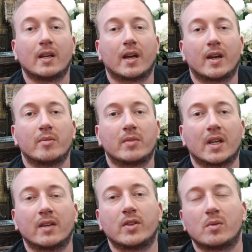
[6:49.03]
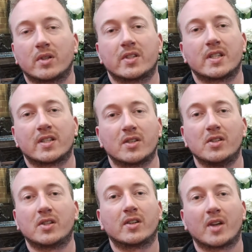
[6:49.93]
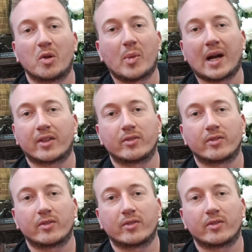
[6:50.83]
that if you wanted to, you could go back